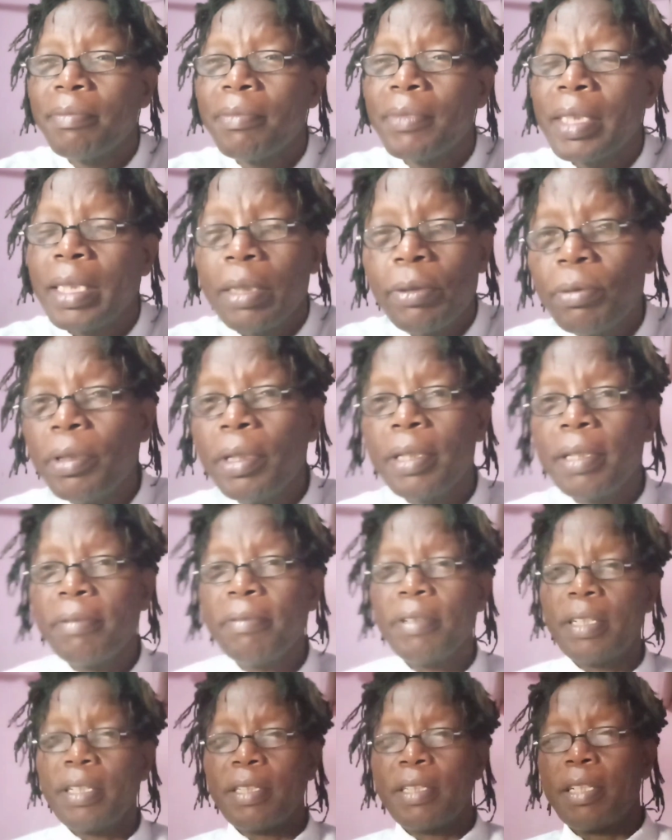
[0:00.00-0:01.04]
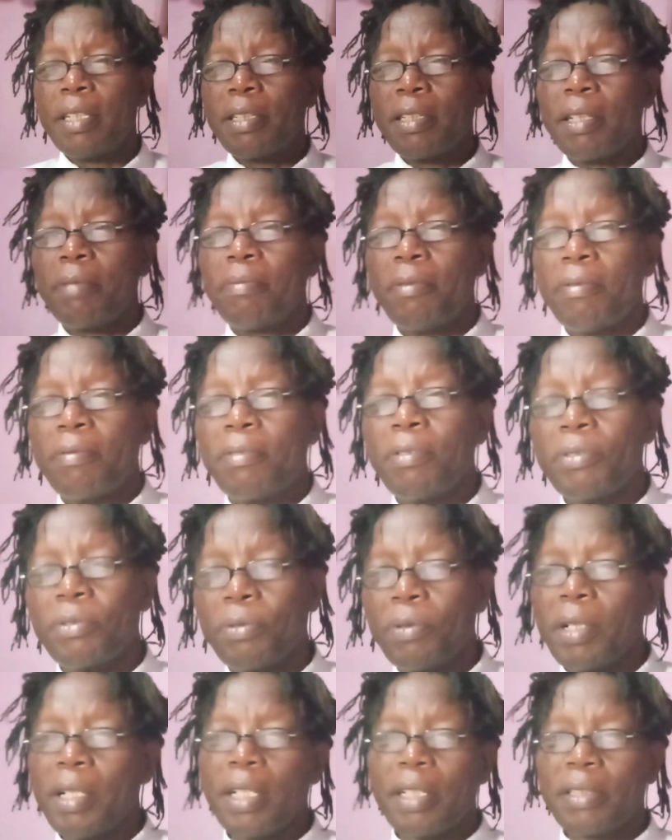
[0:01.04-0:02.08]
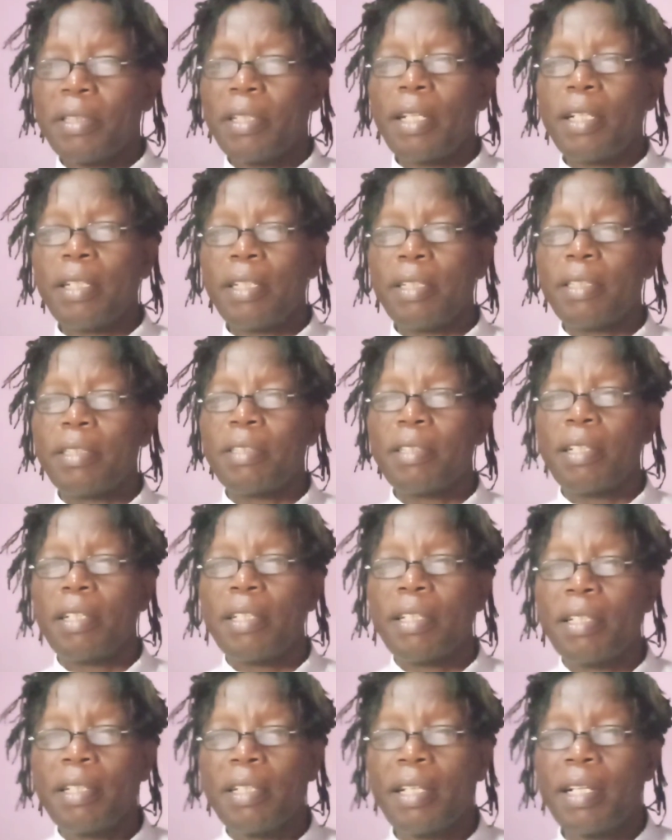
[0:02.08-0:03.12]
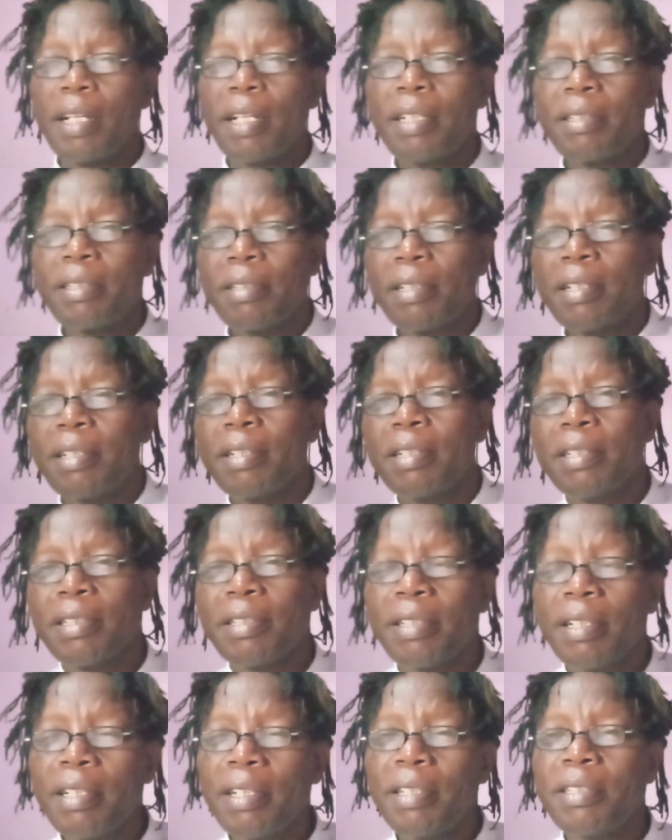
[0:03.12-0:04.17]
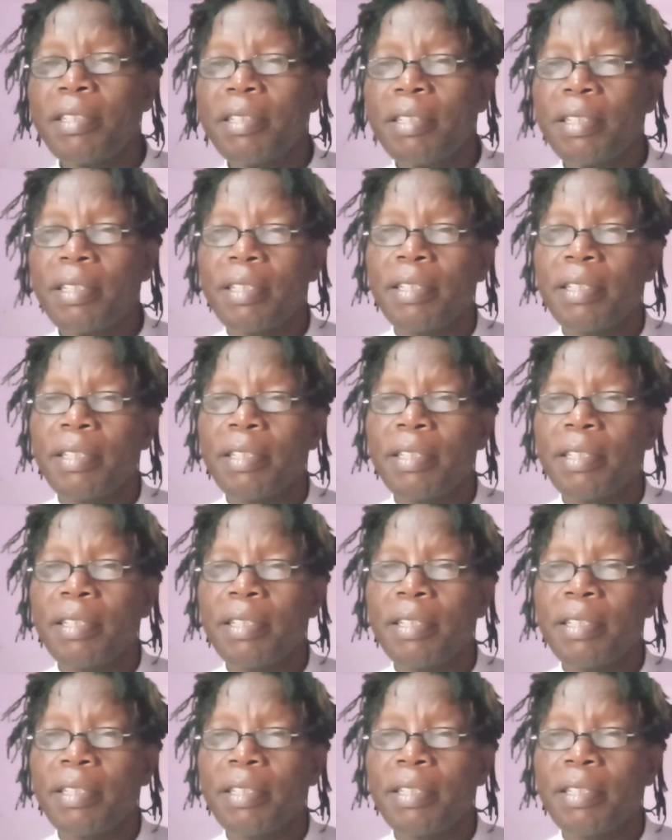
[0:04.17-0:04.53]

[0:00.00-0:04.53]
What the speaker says: We given it a term, of course, we understand it's electric, it's energy.